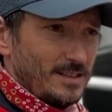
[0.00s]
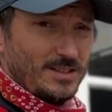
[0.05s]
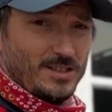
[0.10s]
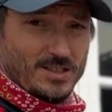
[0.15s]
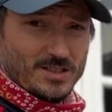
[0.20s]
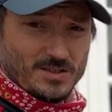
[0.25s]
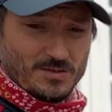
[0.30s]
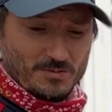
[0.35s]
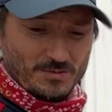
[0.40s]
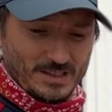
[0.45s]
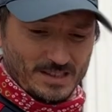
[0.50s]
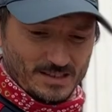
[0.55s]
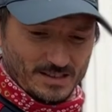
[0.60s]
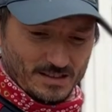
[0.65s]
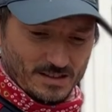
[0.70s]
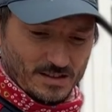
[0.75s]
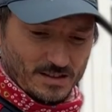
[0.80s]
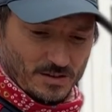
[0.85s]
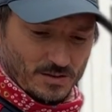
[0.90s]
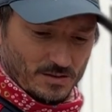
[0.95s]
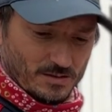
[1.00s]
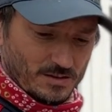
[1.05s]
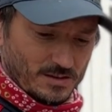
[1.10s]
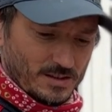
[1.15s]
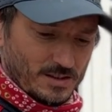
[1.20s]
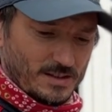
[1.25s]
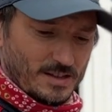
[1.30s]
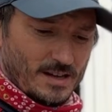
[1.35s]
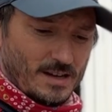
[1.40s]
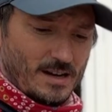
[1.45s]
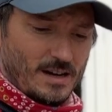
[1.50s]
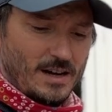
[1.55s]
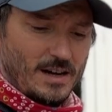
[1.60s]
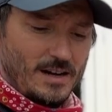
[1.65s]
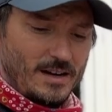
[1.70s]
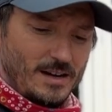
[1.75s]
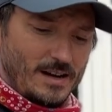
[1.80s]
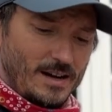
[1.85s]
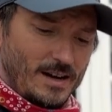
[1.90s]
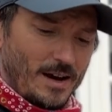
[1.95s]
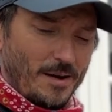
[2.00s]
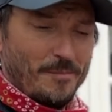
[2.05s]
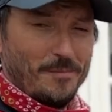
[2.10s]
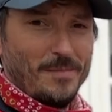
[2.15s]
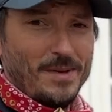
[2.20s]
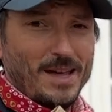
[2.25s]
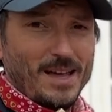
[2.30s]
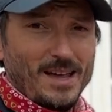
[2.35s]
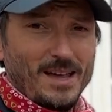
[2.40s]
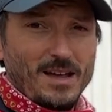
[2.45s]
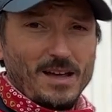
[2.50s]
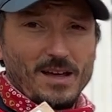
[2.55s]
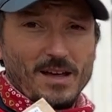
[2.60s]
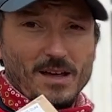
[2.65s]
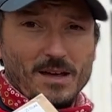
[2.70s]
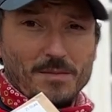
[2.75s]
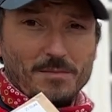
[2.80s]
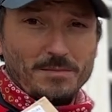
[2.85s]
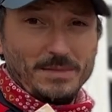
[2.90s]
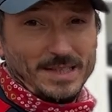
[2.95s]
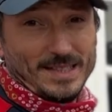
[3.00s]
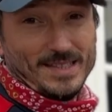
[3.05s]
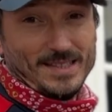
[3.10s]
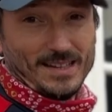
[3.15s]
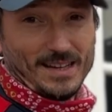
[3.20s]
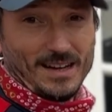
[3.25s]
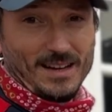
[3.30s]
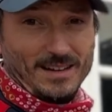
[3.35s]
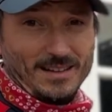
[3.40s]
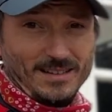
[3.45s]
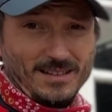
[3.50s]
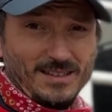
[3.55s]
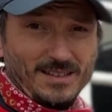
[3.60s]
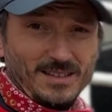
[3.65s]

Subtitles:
just recently ordered are Mistral